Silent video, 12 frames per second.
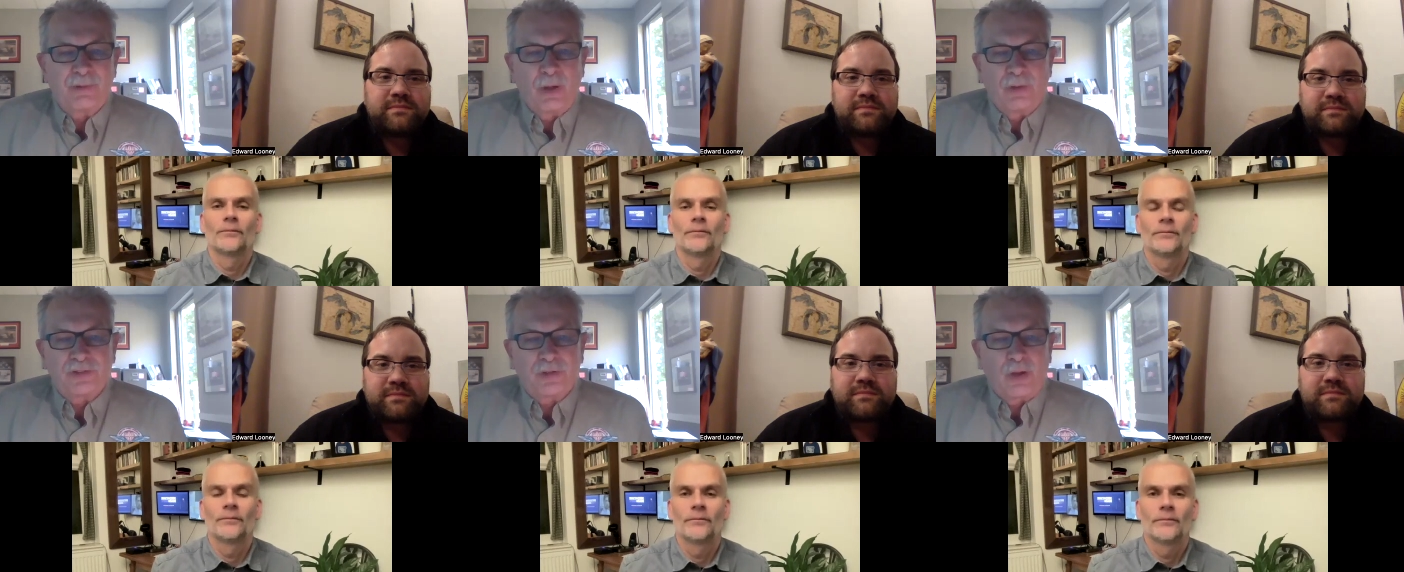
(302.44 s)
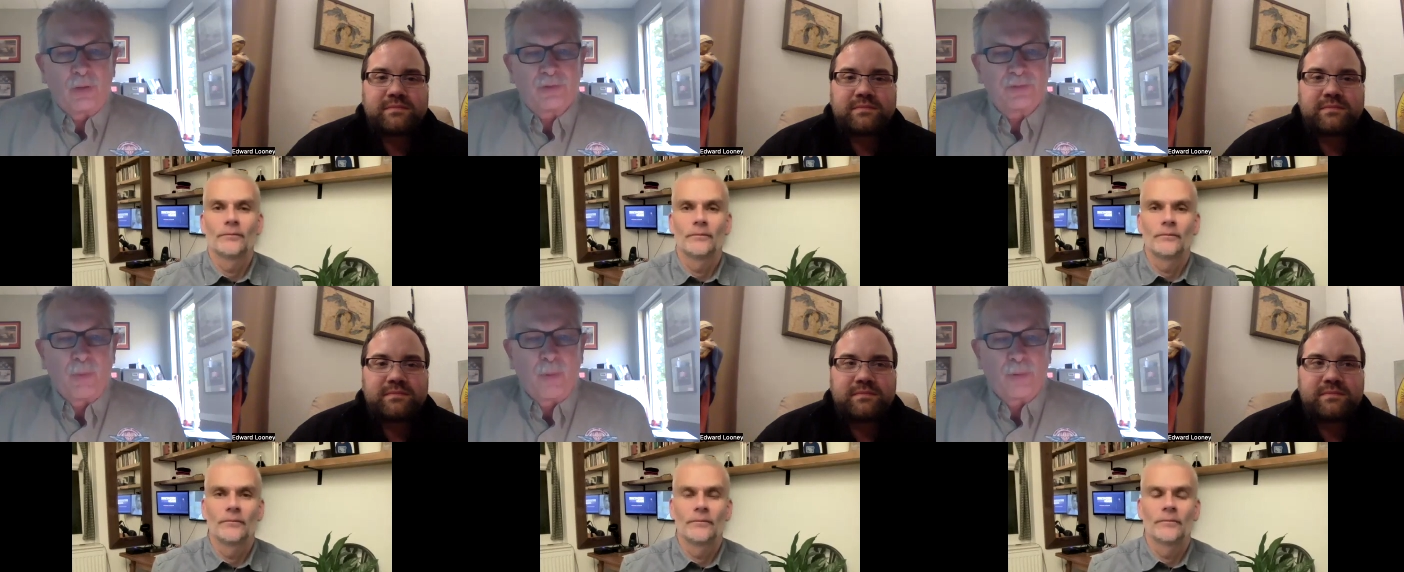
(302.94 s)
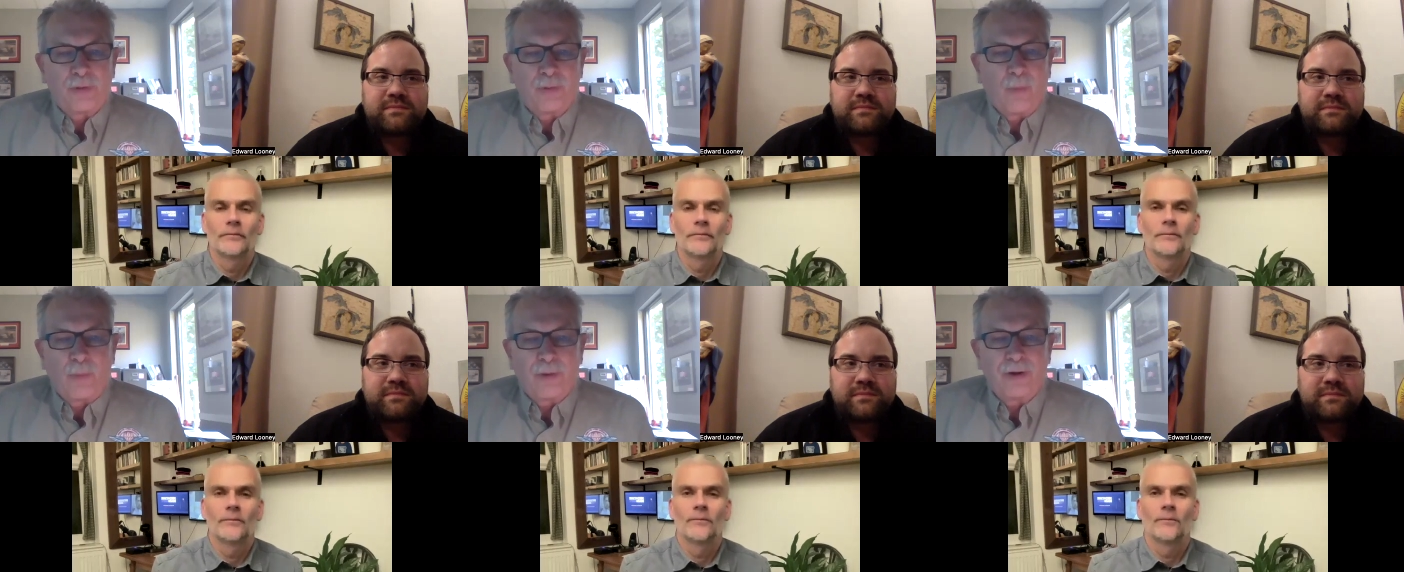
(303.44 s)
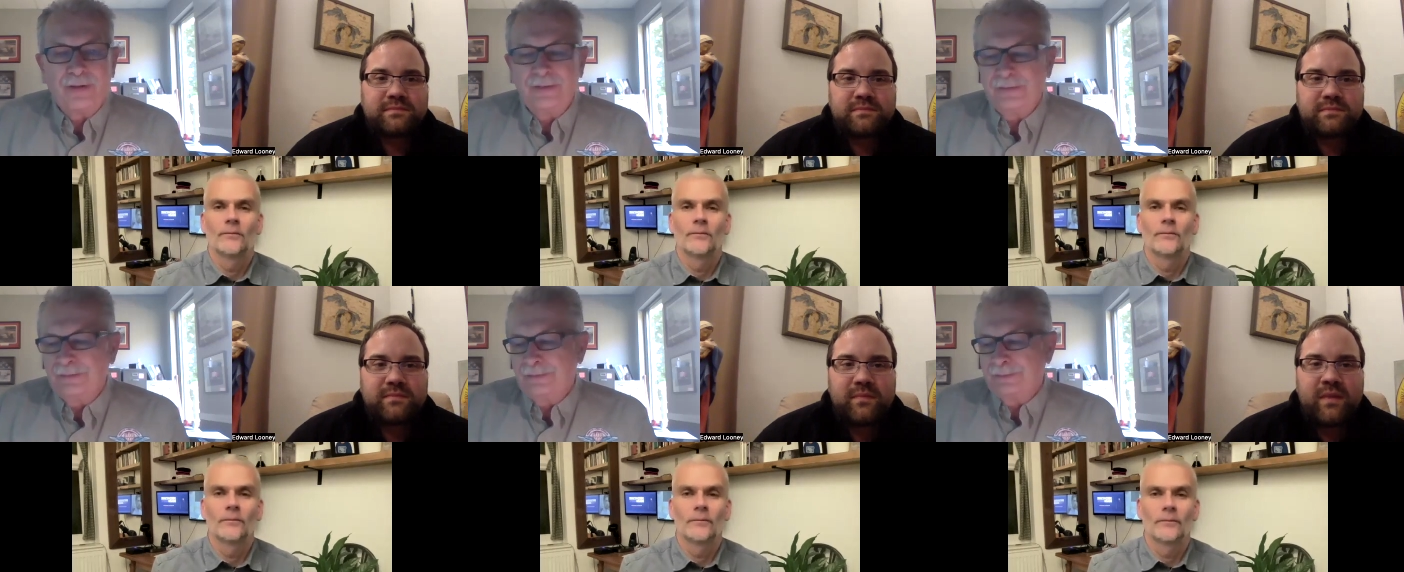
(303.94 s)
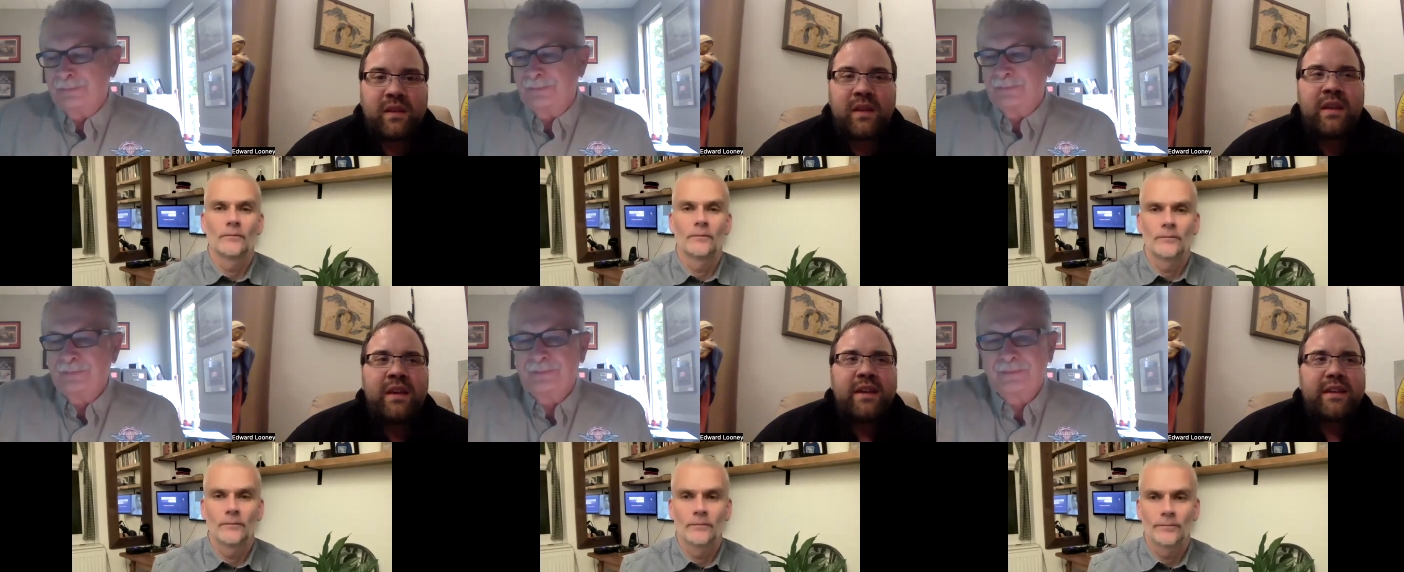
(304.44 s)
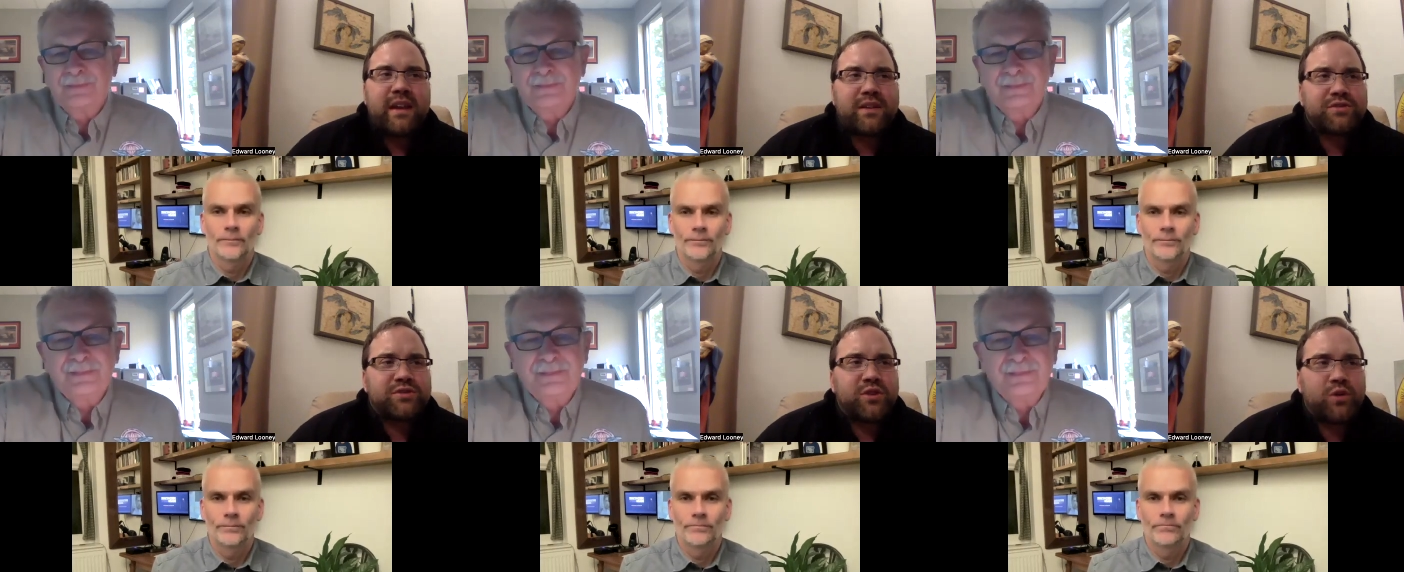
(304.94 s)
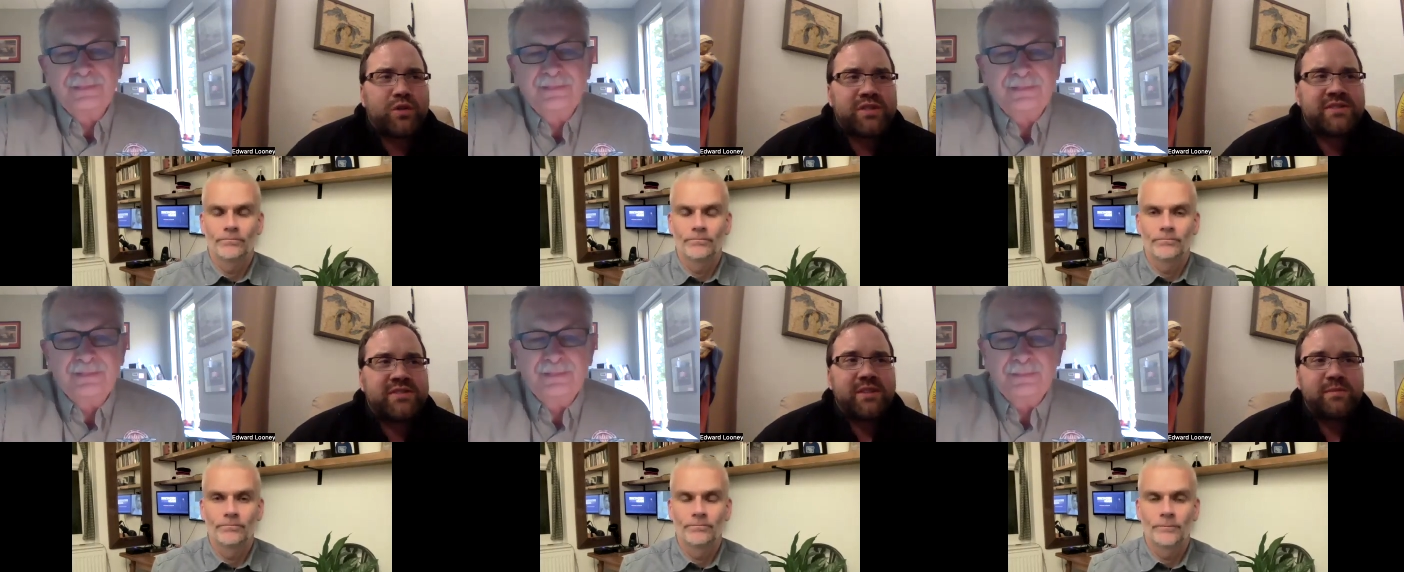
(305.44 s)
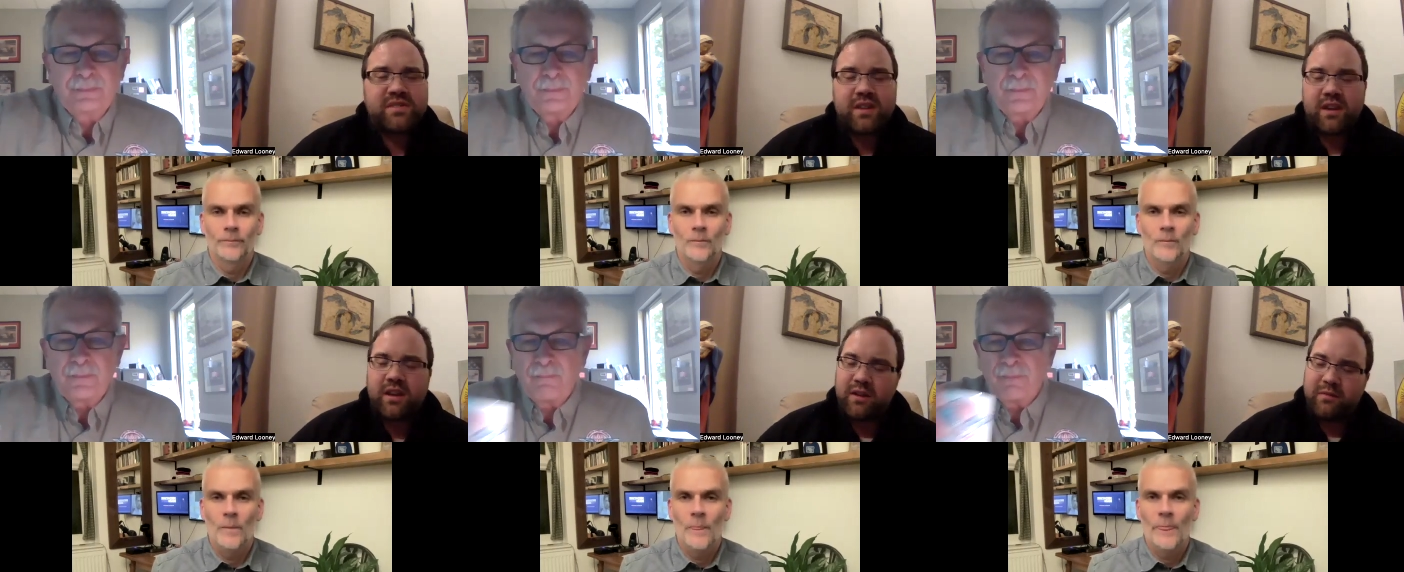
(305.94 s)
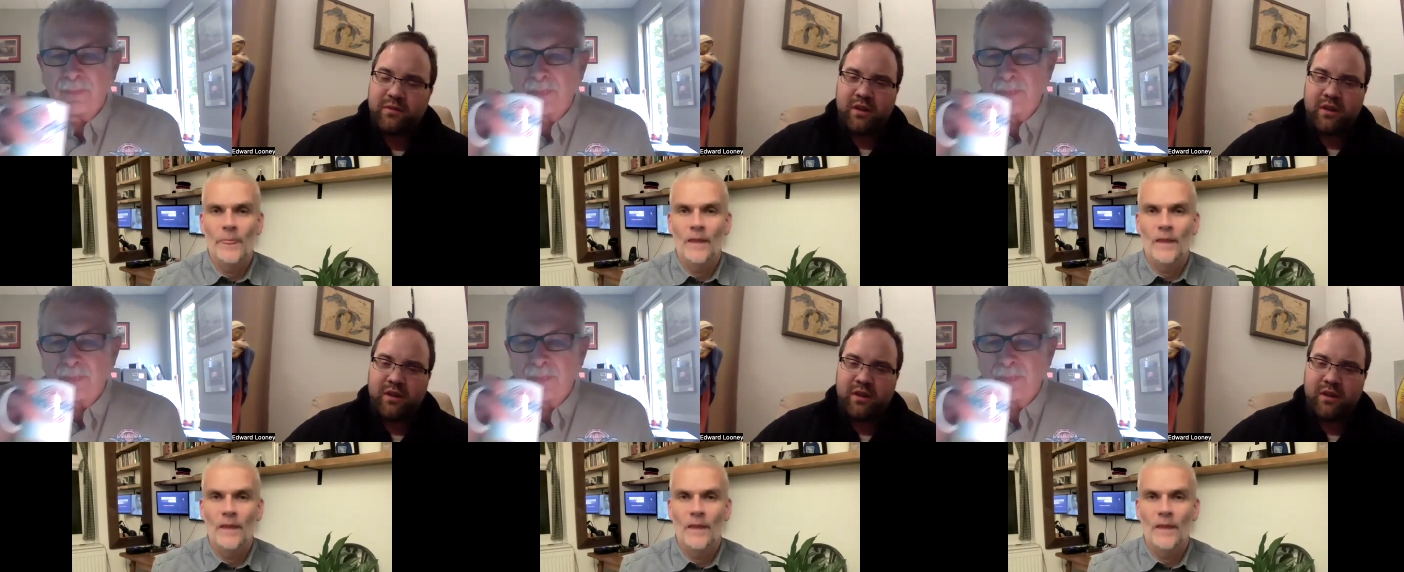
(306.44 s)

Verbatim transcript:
Speaker 1: coast to coast, border to border.
Speaker 2: Yeah, so it seems like kind